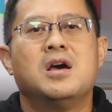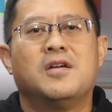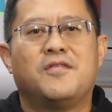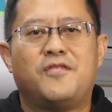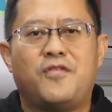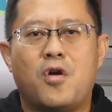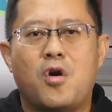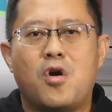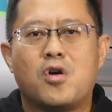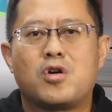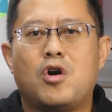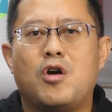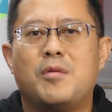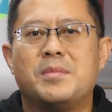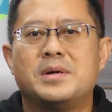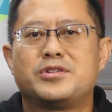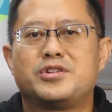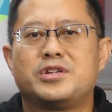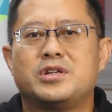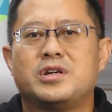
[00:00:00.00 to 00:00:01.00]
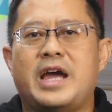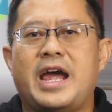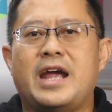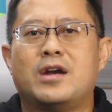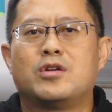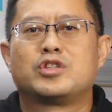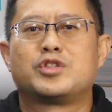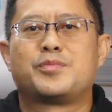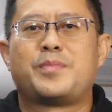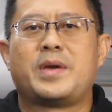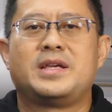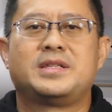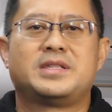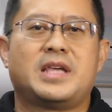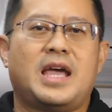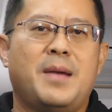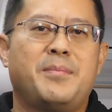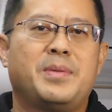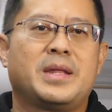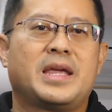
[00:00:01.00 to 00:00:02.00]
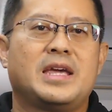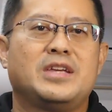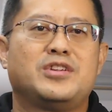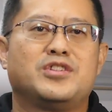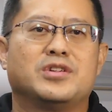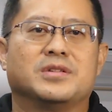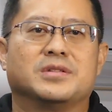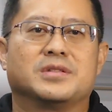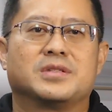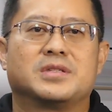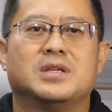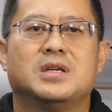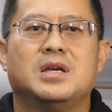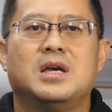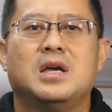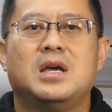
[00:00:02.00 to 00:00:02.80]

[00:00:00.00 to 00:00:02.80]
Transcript: for commercial aerospace applications.